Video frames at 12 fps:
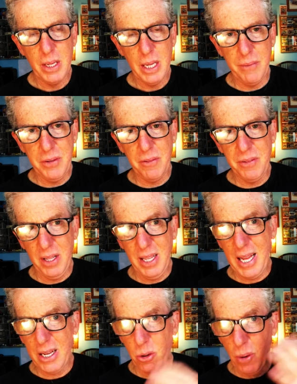If you're feeling
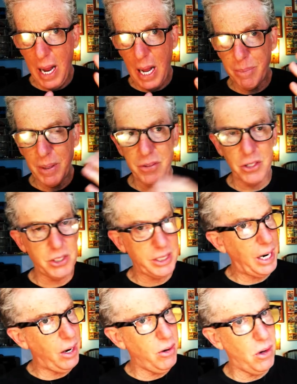like crap, if you're
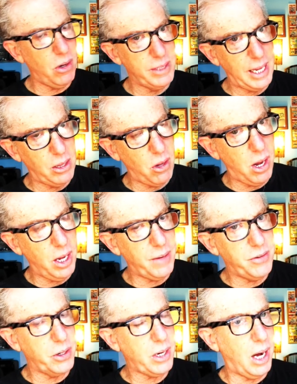scared all day long,
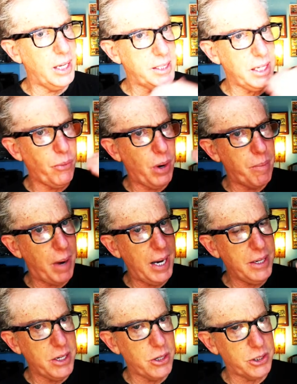if you're constantly
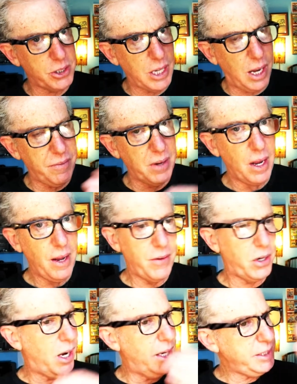reminding yourself, if
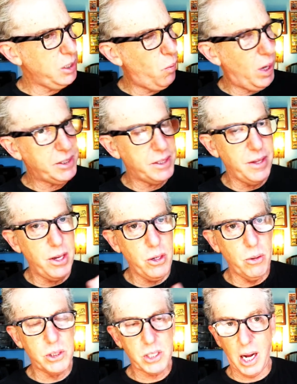you're constantly watching the
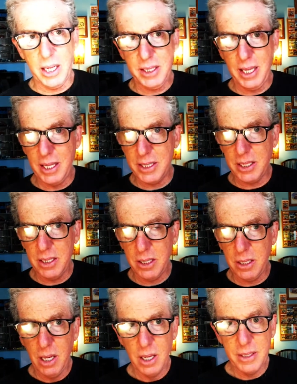news, constantly listening
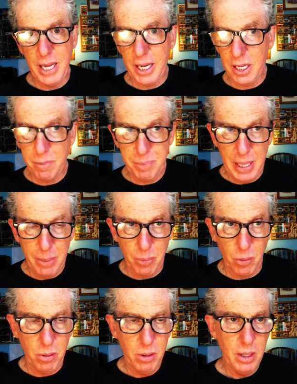to negative
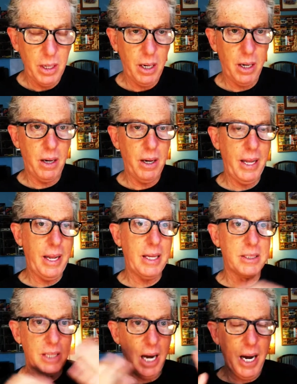people and
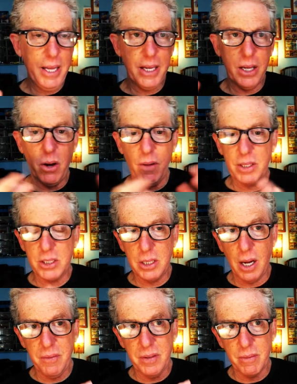anxiety and all this
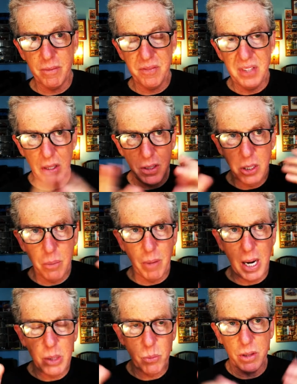stuff and filling your
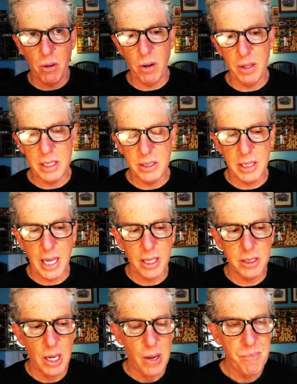mind with all these
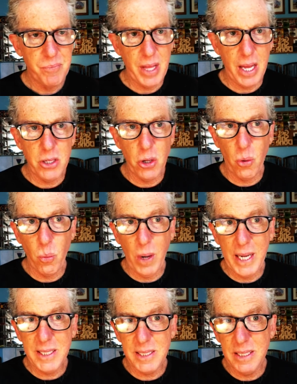things, then you're
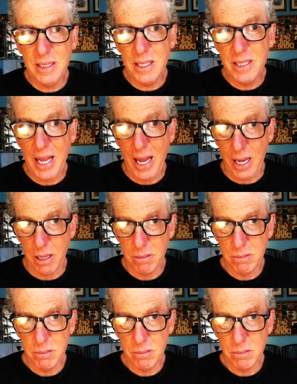wasting the day,